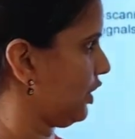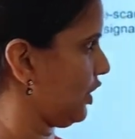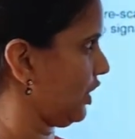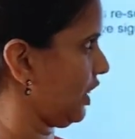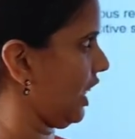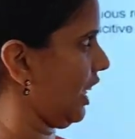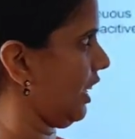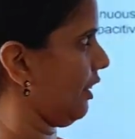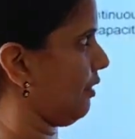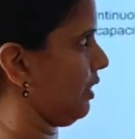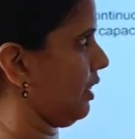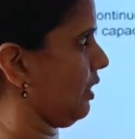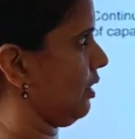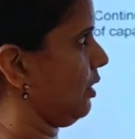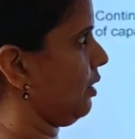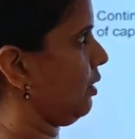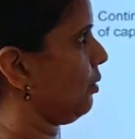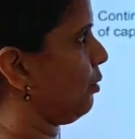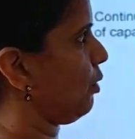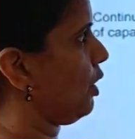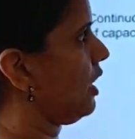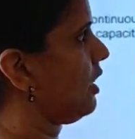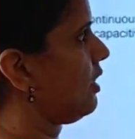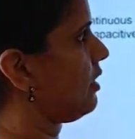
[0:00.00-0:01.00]
driver.
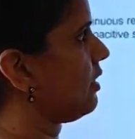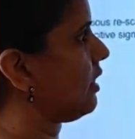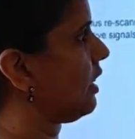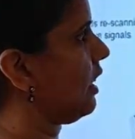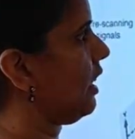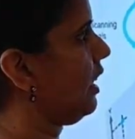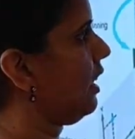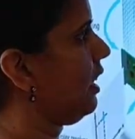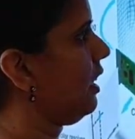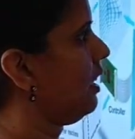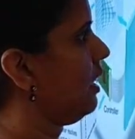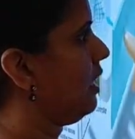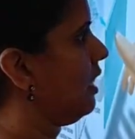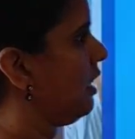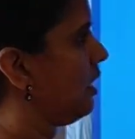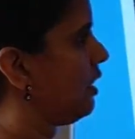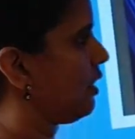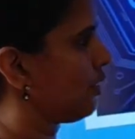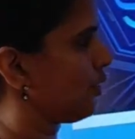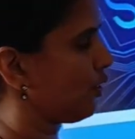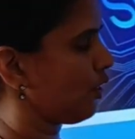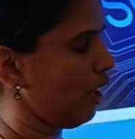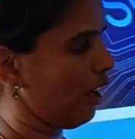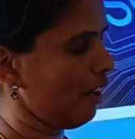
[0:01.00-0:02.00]
What is a
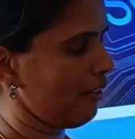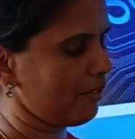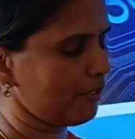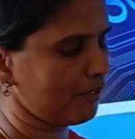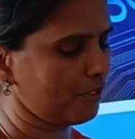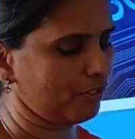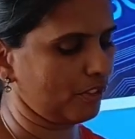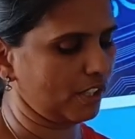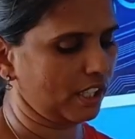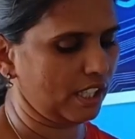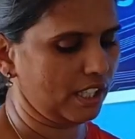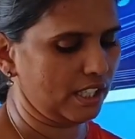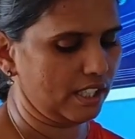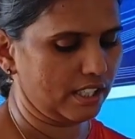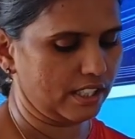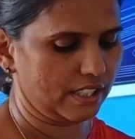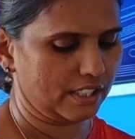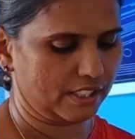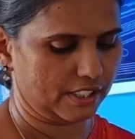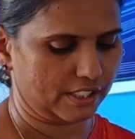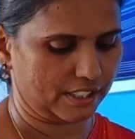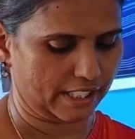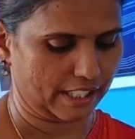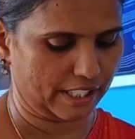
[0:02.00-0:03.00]
software
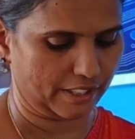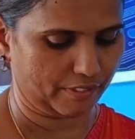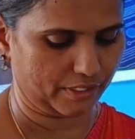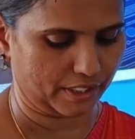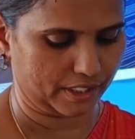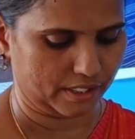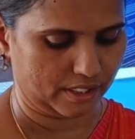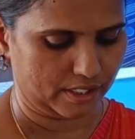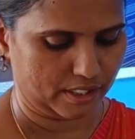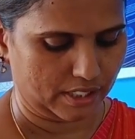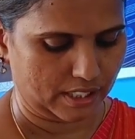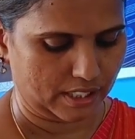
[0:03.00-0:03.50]
driver?